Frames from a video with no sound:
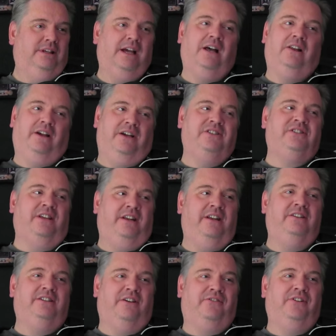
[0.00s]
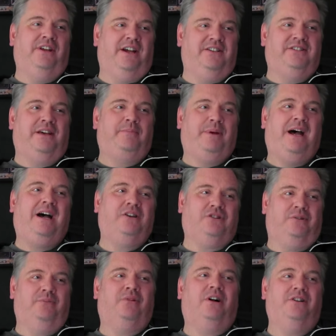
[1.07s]
Yeah, like I said, it definitely has that
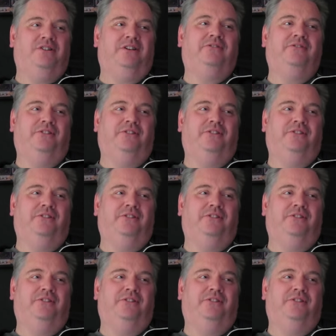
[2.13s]
passion project